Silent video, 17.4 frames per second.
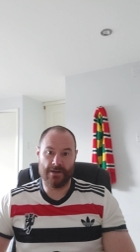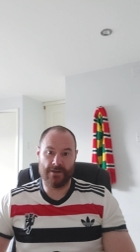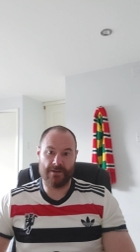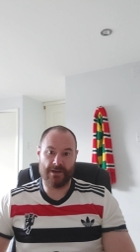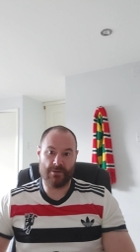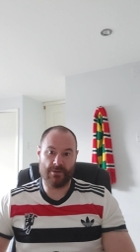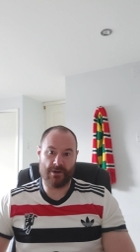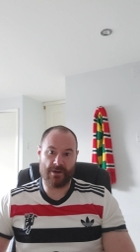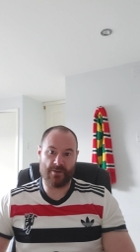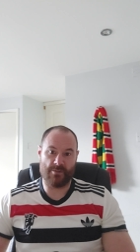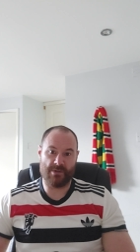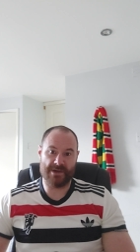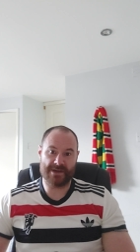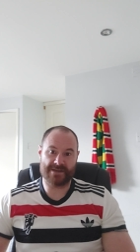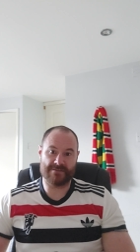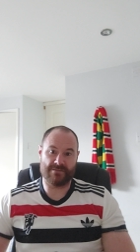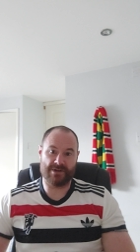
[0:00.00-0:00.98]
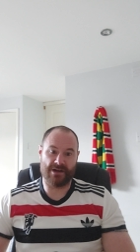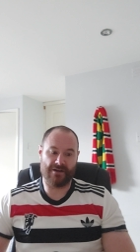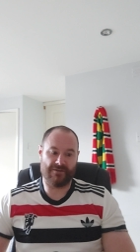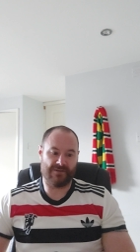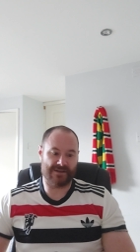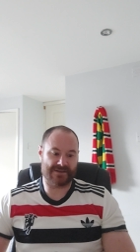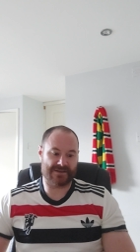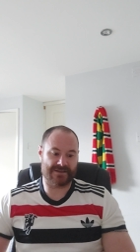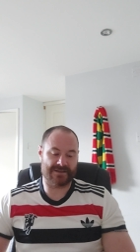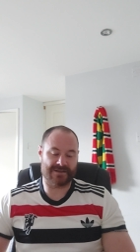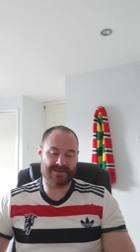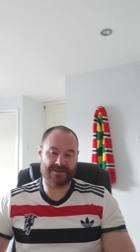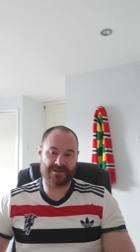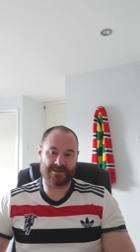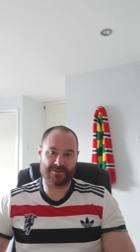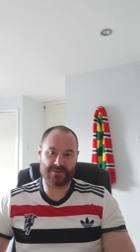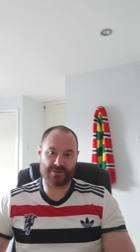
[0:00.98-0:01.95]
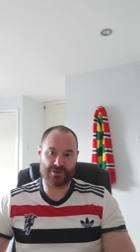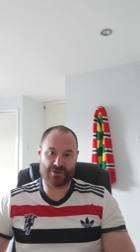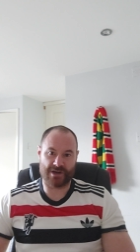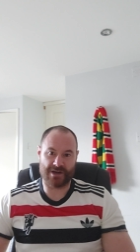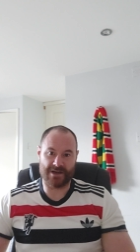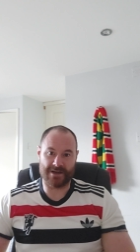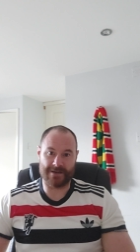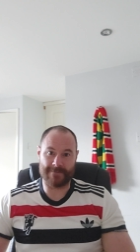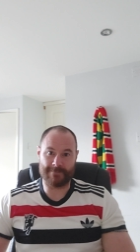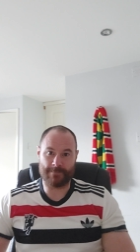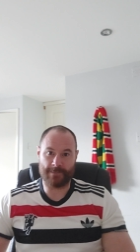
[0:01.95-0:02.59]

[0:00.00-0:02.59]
that he went on the piss in Belfast and didn't turn up to training.